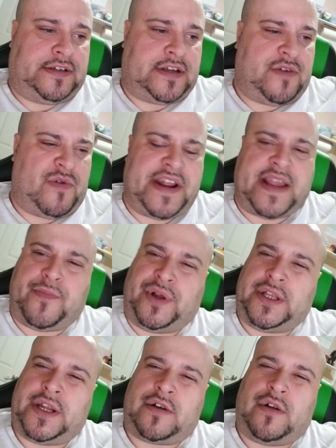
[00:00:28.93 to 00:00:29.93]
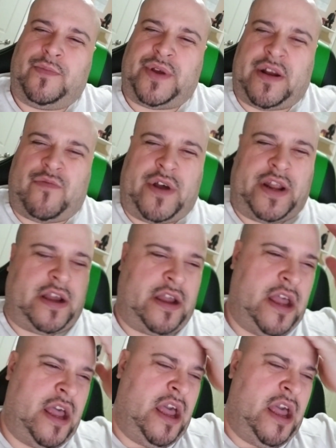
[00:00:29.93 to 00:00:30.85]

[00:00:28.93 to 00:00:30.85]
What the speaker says: I don't want to get political, but I want to